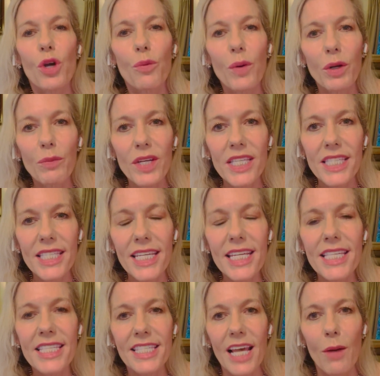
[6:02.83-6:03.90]
when we see
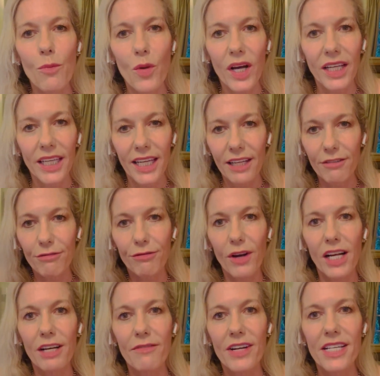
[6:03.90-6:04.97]
someone in
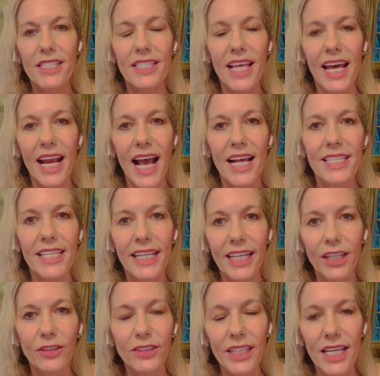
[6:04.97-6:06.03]
front of us that has an
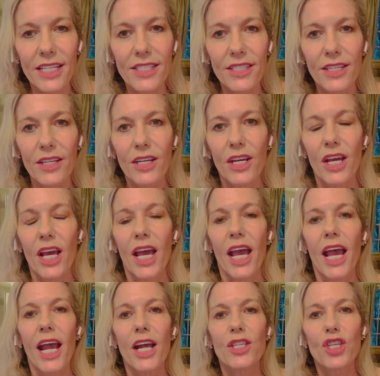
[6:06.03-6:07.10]
illness,
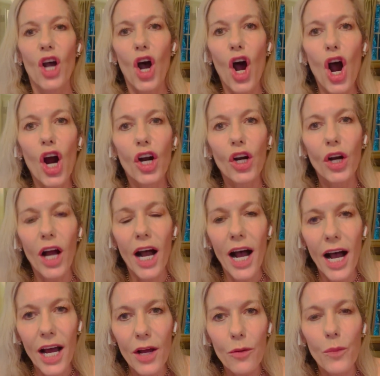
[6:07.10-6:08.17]

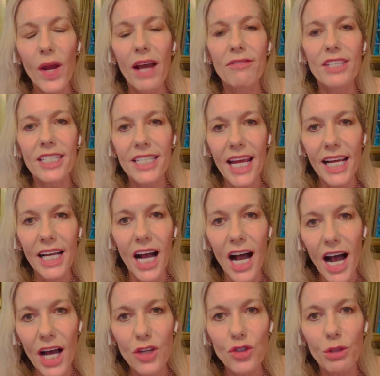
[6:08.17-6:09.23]
we have to take
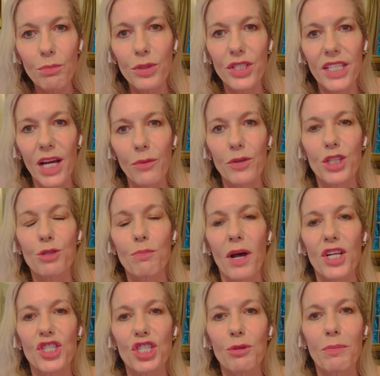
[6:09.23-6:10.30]
100%
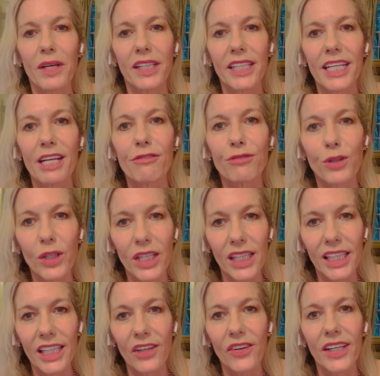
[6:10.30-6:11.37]
responsibility for
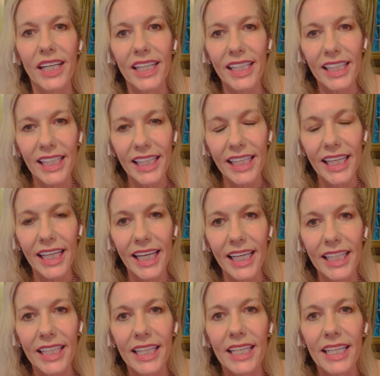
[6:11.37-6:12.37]
clearing and cleaning it